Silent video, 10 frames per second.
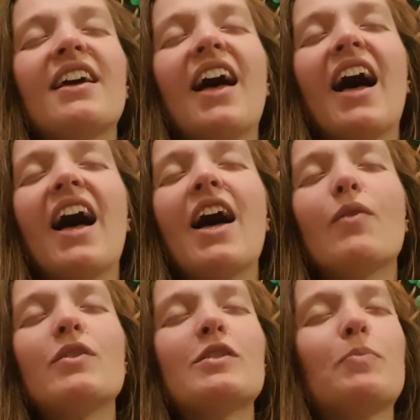I
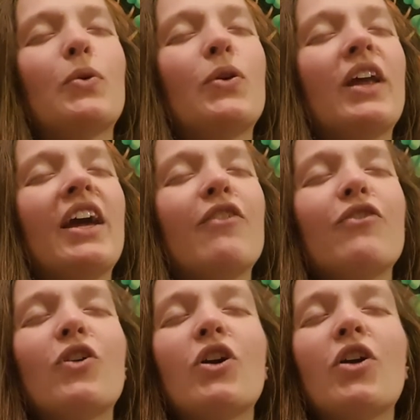was put here
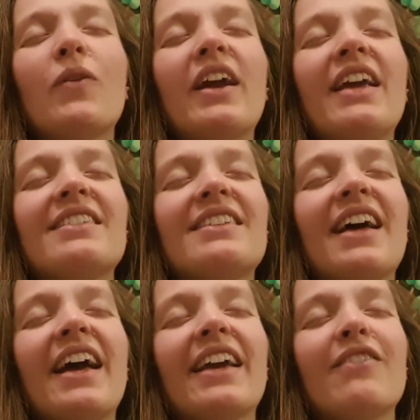for a reason,
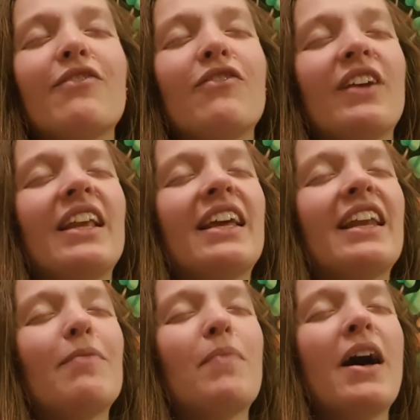I can feel it
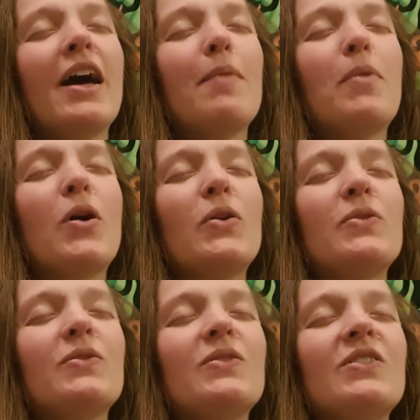in my
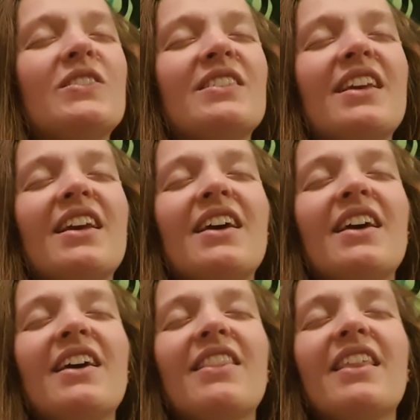bones.
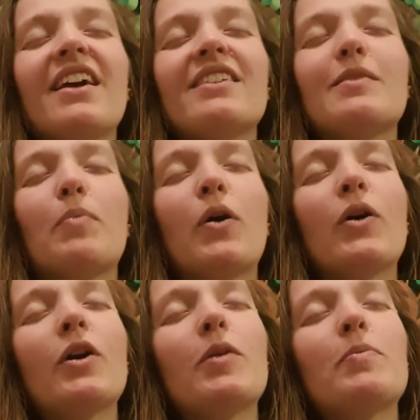There's a
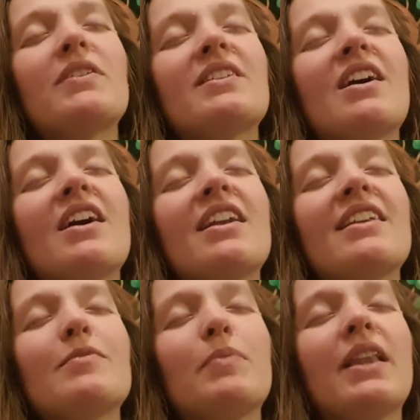purpose on
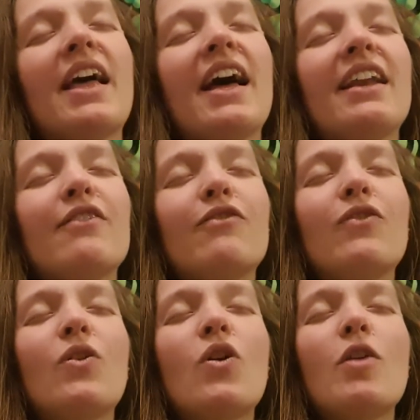this planet
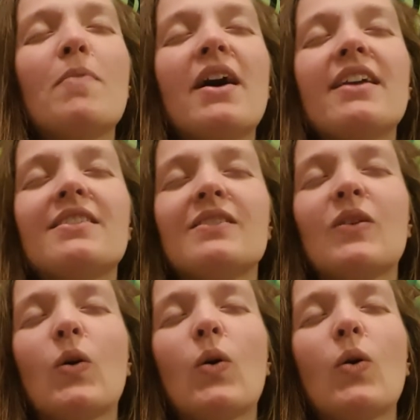for my
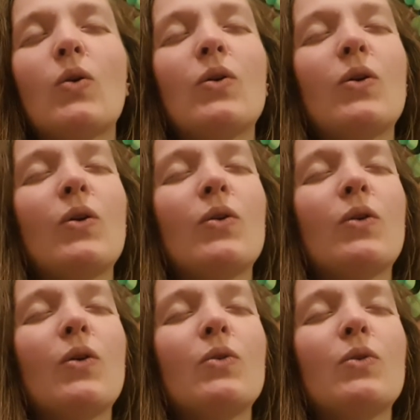
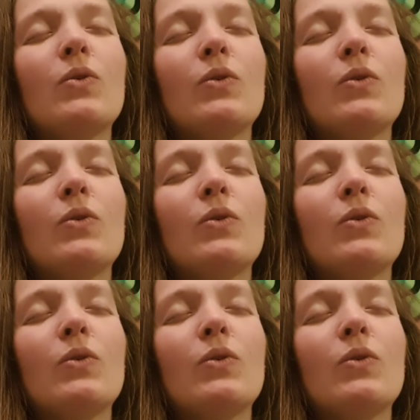soul.